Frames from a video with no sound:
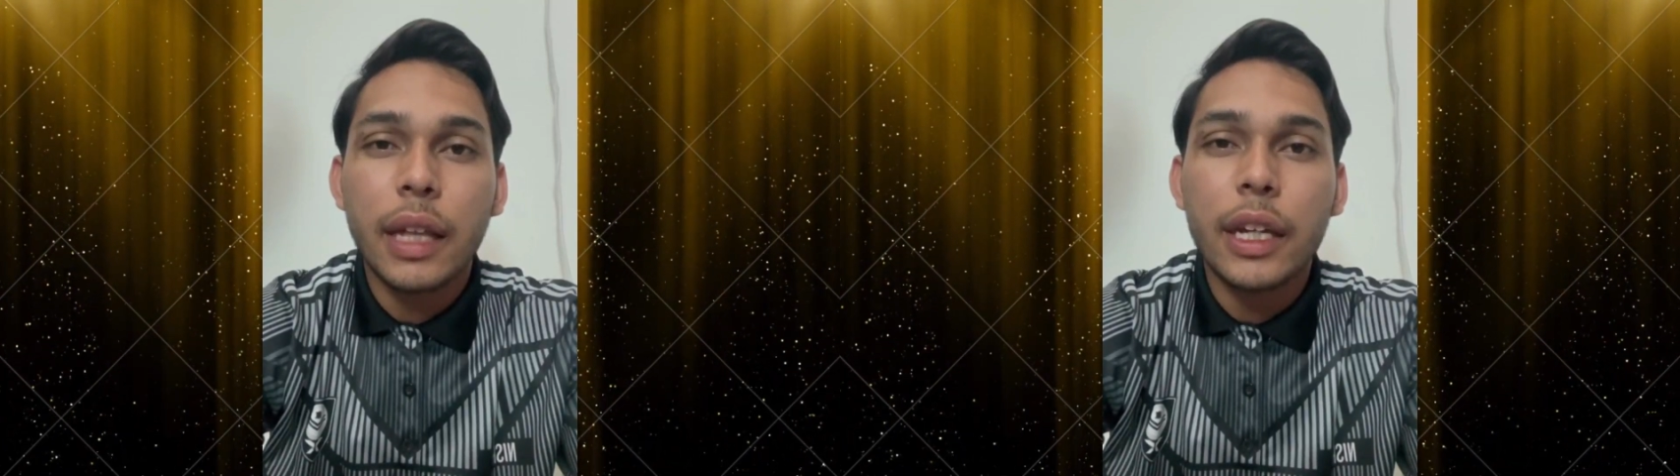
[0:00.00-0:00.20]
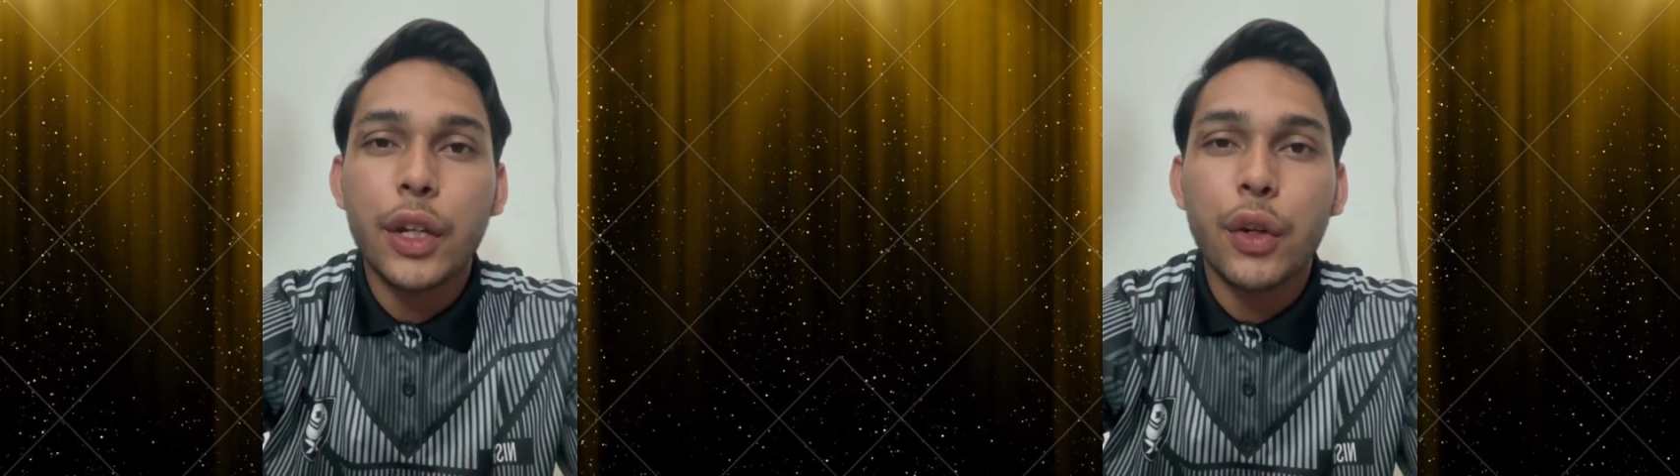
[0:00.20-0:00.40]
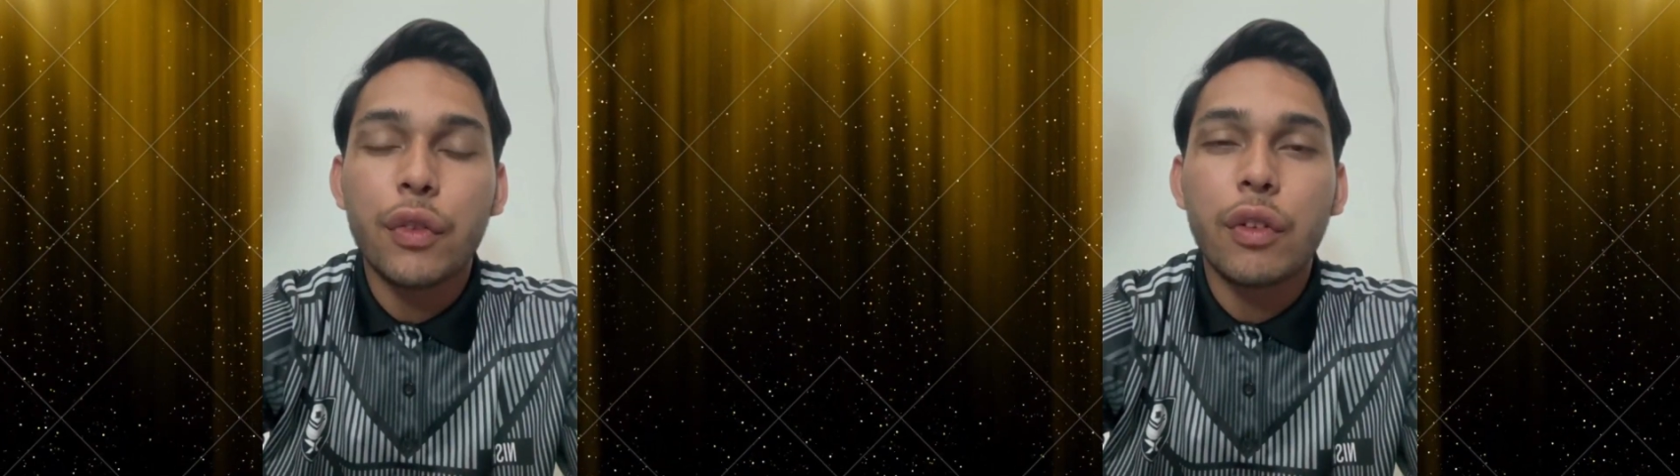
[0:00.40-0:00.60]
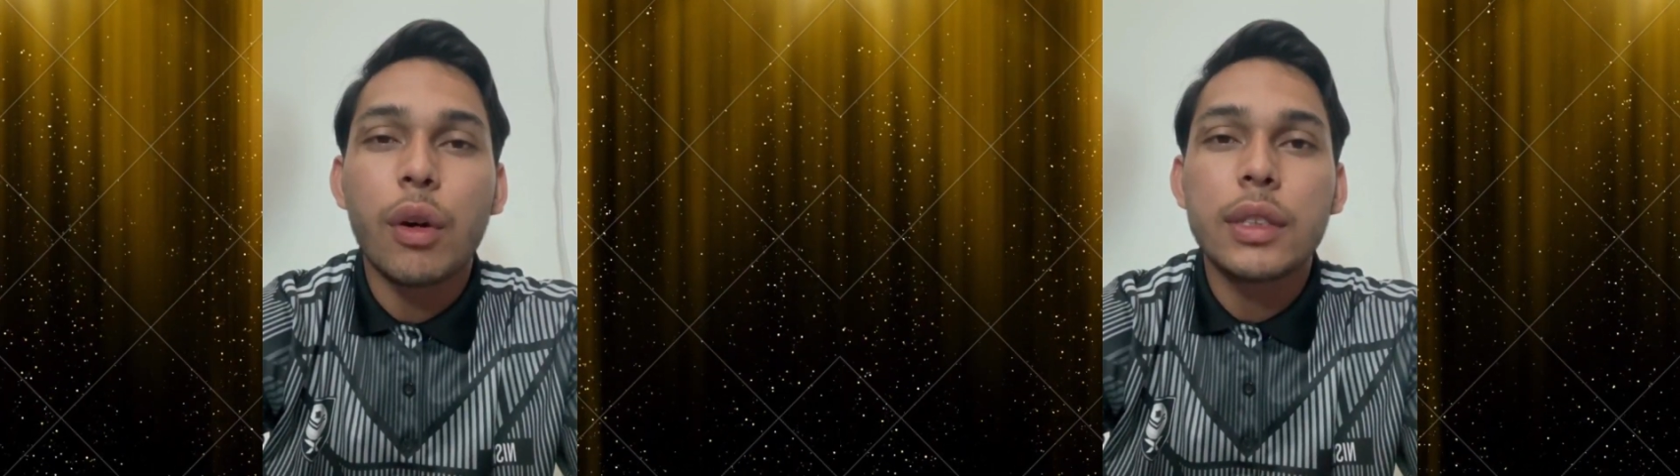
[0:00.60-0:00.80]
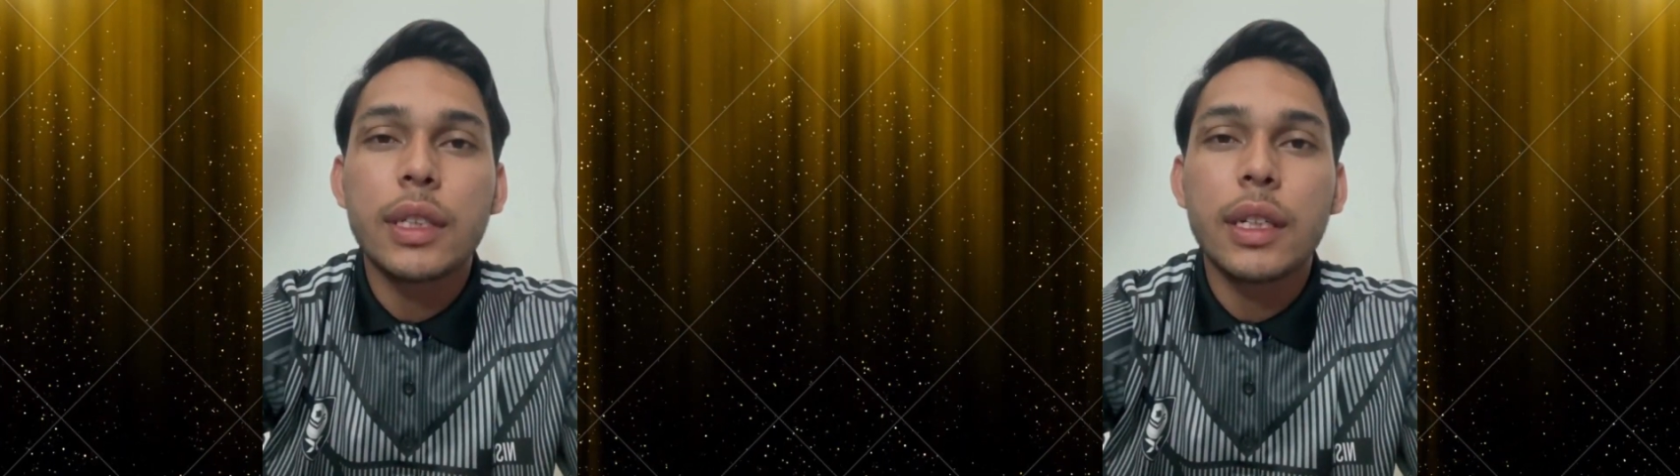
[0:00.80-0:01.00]
Thank you for
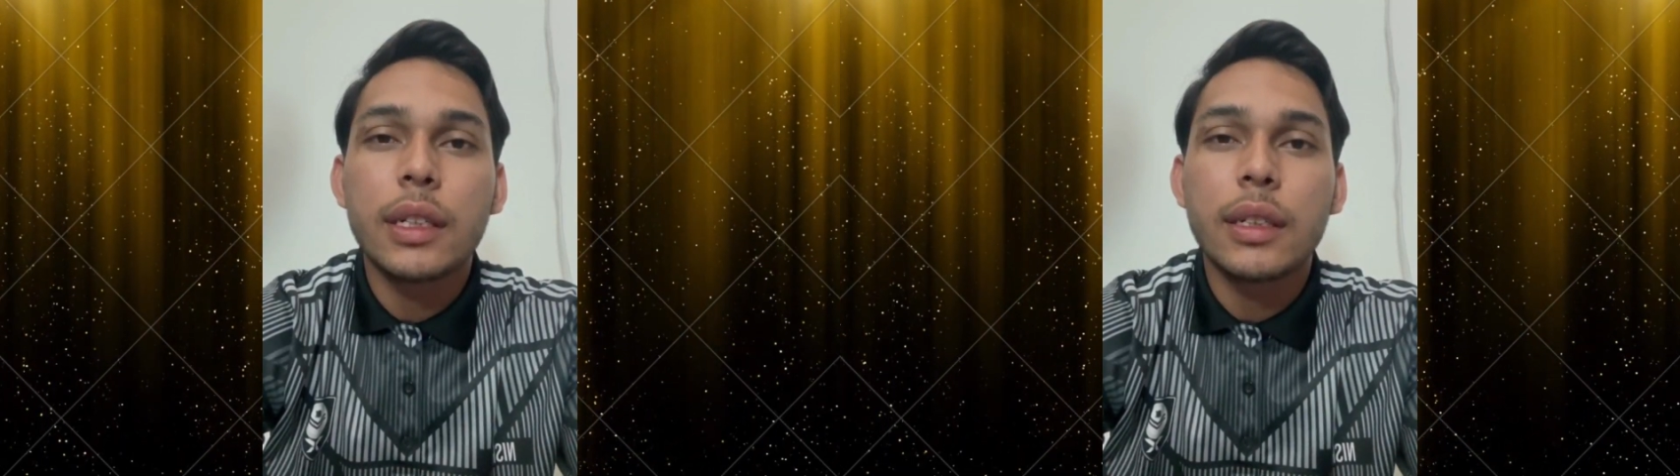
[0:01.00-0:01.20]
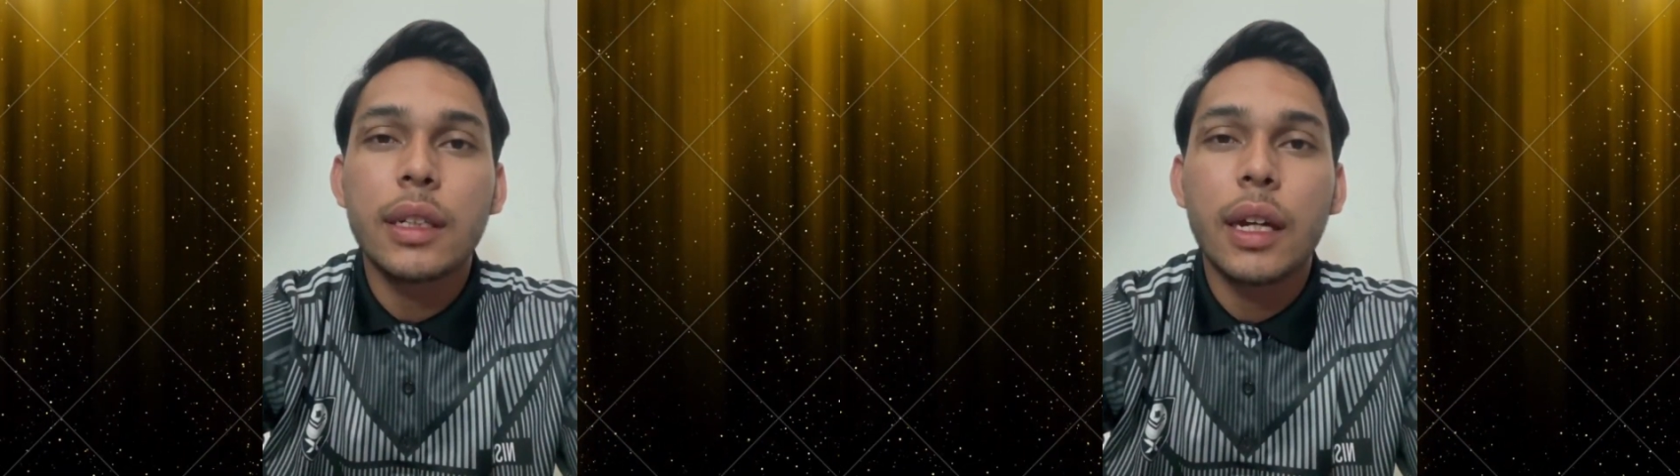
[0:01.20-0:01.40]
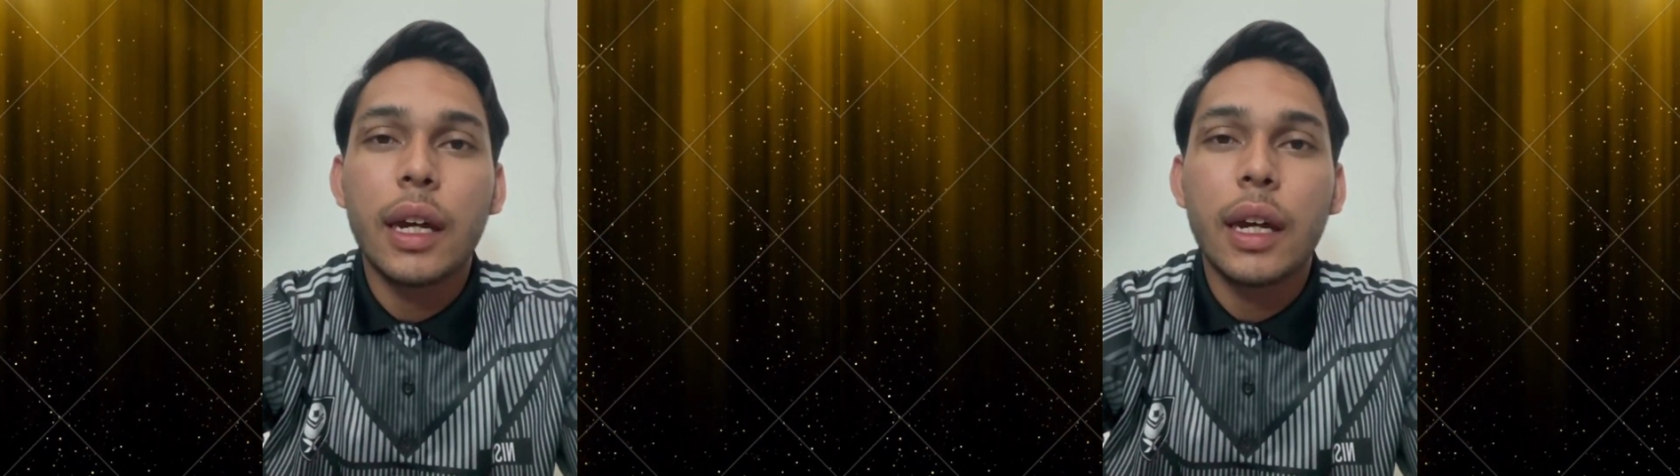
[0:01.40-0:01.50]
watching